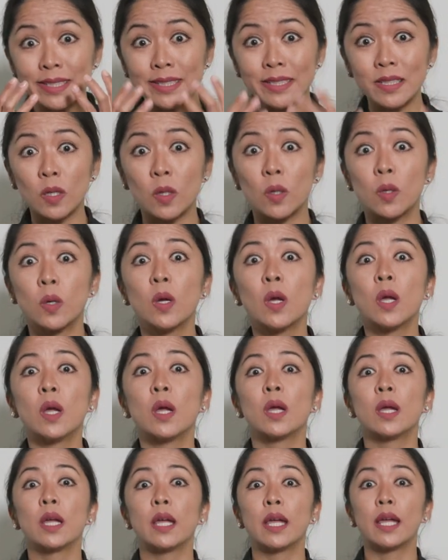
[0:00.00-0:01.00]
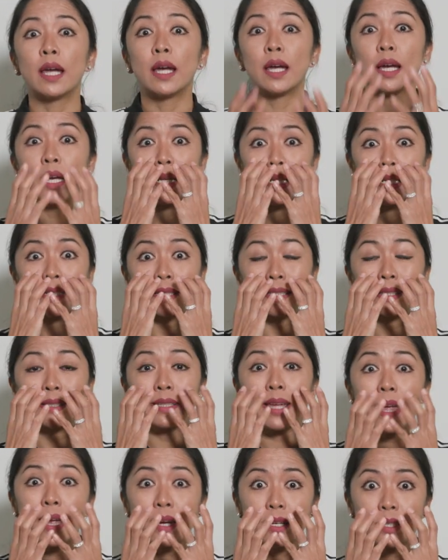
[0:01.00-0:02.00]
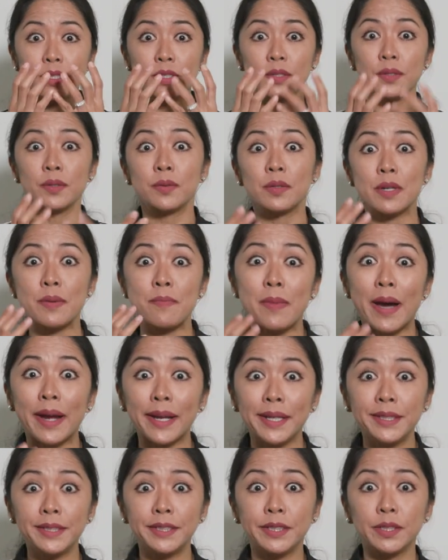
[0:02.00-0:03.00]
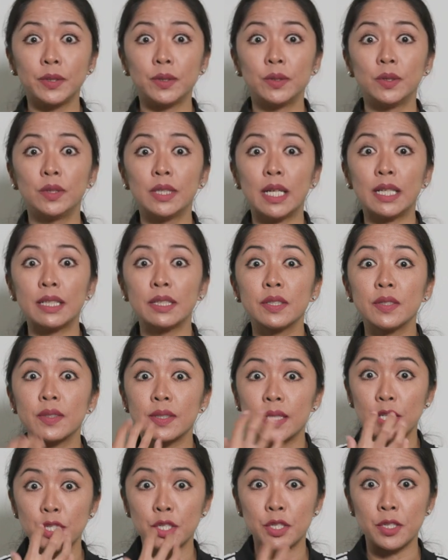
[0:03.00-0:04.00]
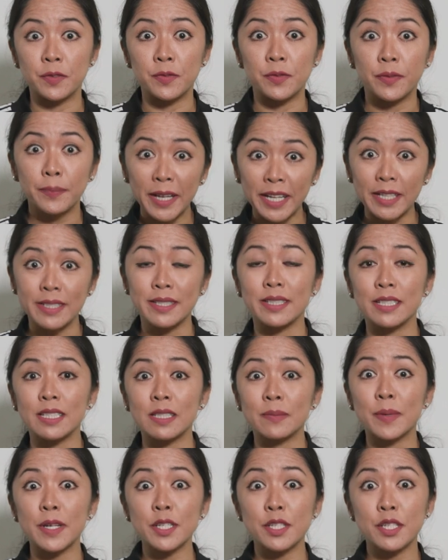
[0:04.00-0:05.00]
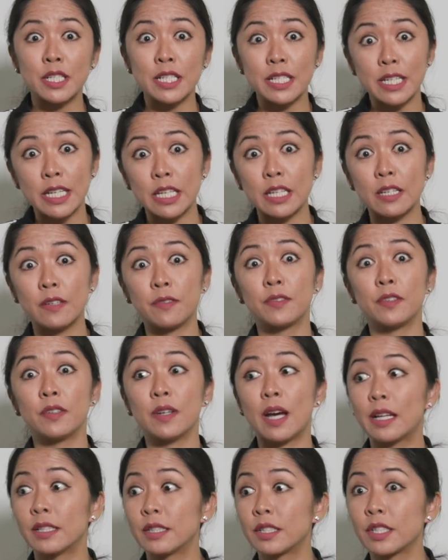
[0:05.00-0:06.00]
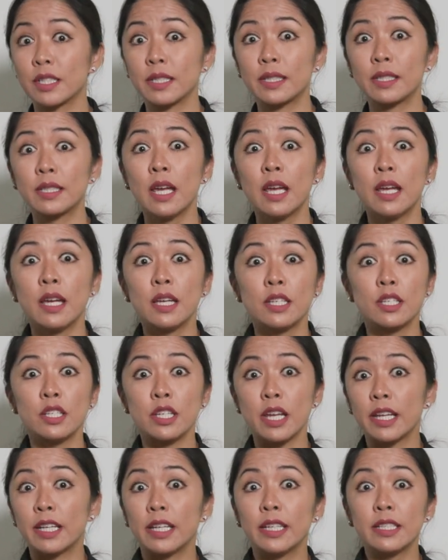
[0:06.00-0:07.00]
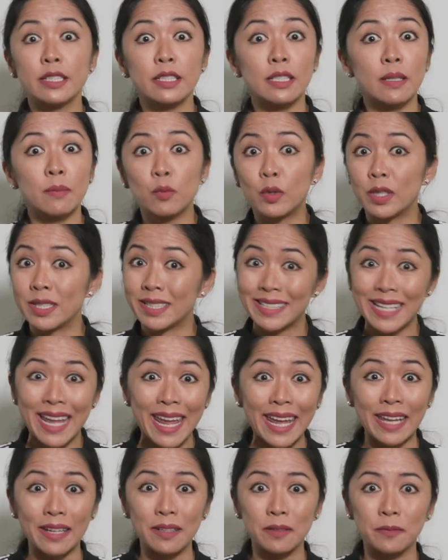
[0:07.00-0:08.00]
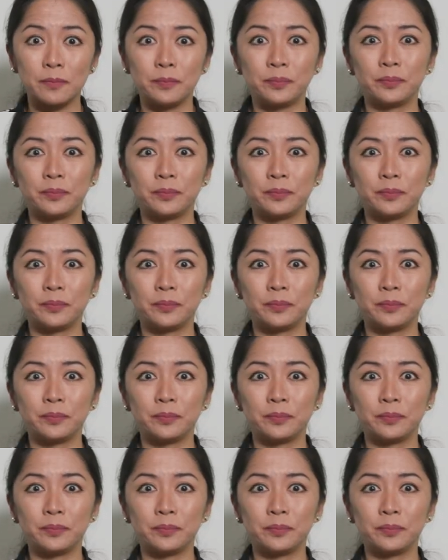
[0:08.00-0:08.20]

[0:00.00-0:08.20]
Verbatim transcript: So it's there to remind you not to touch your face, especially if you had just shaken someone's hand.